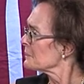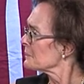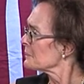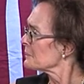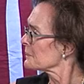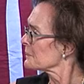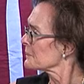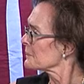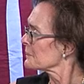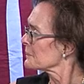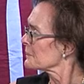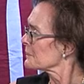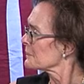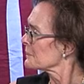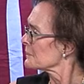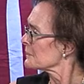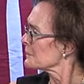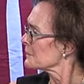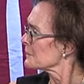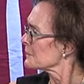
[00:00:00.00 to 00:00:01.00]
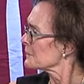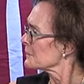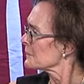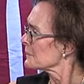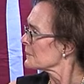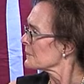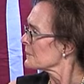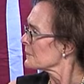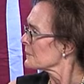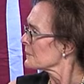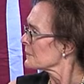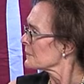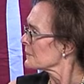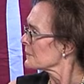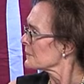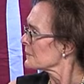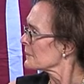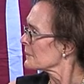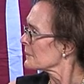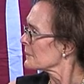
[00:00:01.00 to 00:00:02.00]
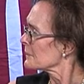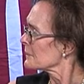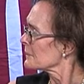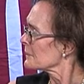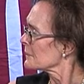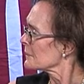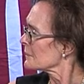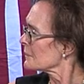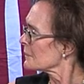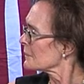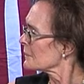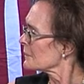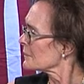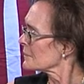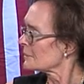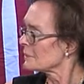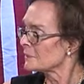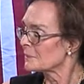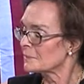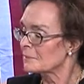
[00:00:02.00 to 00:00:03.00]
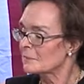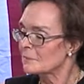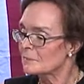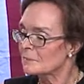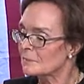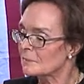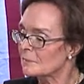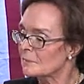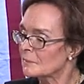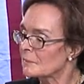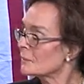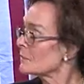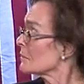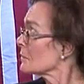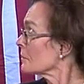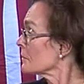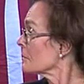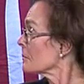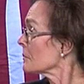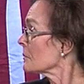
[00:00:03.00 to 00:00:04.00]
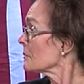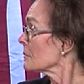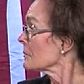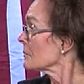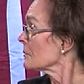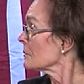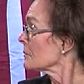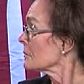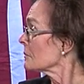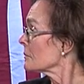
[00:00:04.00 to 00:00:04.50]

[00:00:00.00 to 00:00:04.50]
This person isn't speaking.